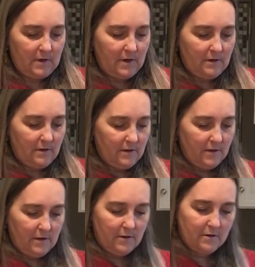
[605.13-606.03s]
out of
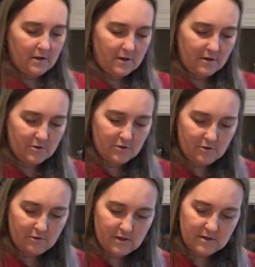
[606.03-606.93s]
there, kind of
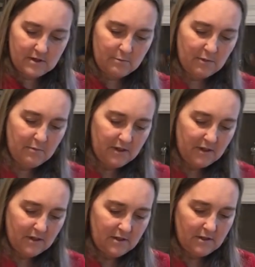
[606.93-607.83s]
stir this up a
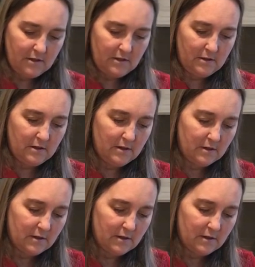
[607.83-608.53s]
bit here.